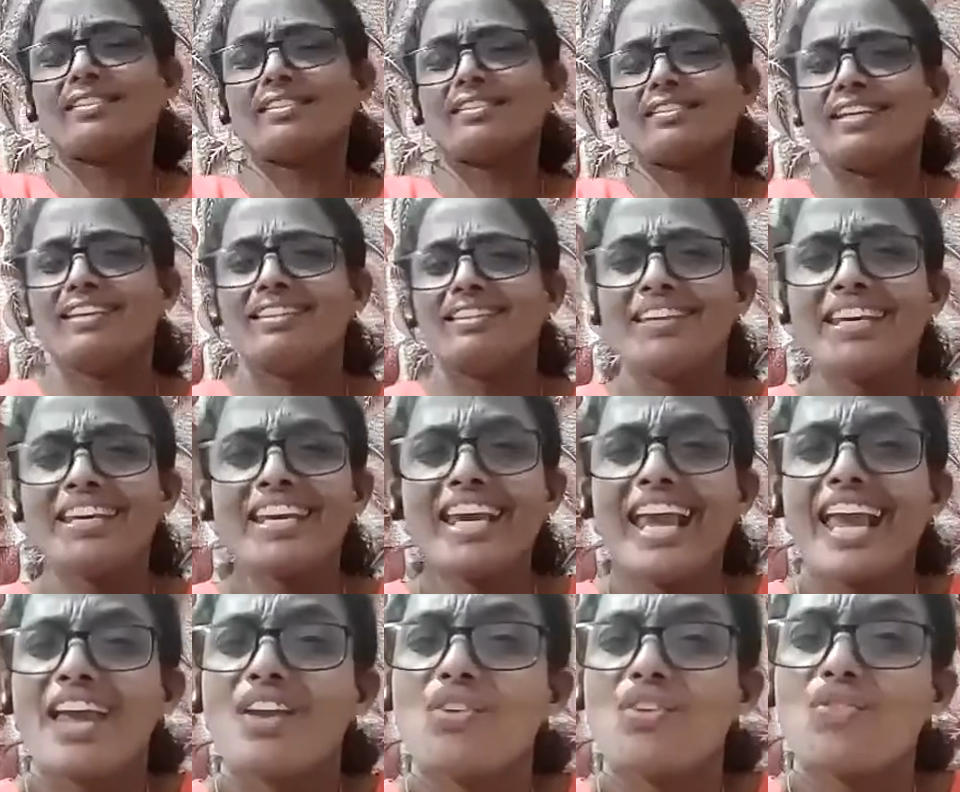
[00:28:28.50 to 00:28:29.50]
in the
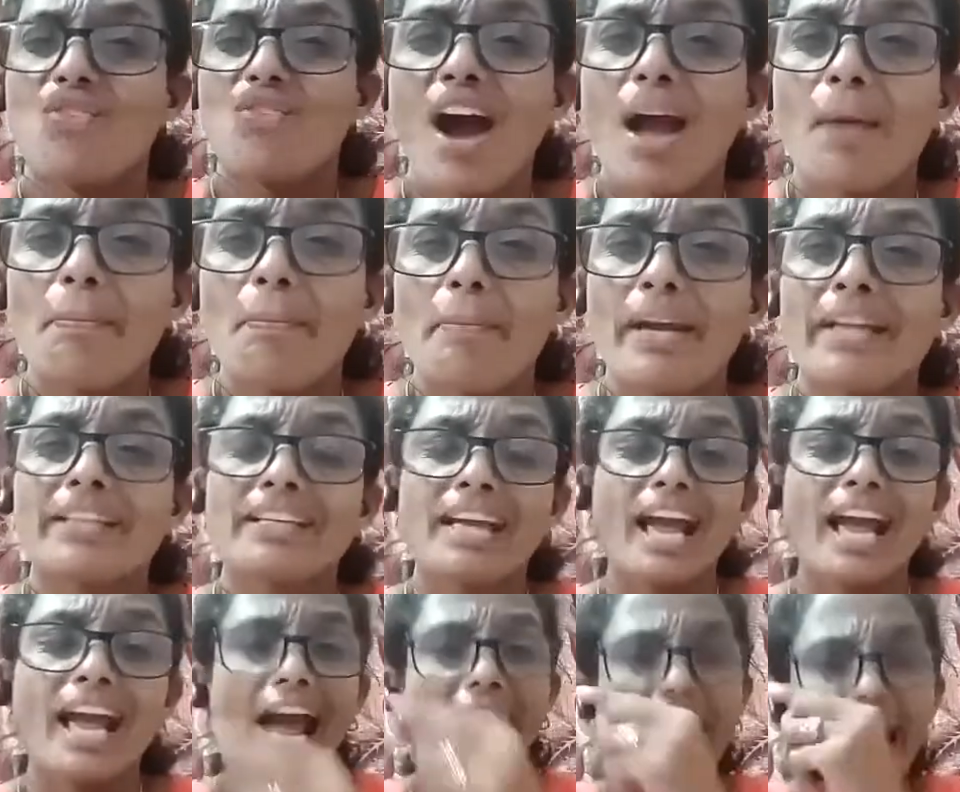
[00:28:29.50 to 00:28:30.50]
environment
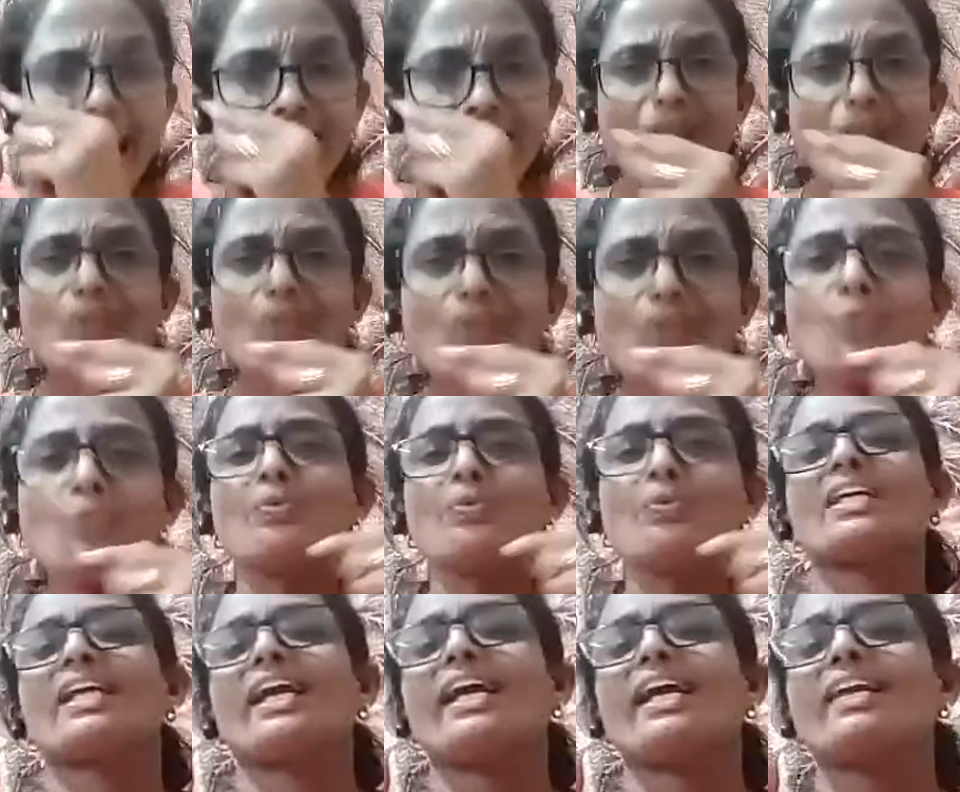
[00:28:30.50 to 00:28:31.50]
and we
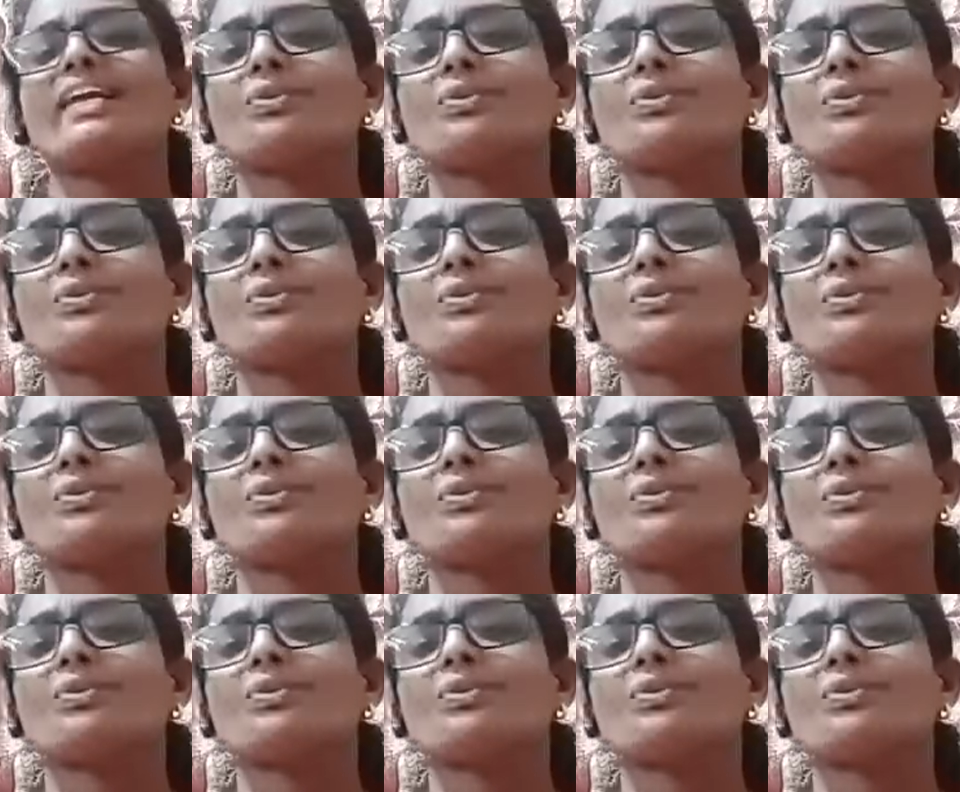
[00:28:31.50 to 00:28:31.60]
can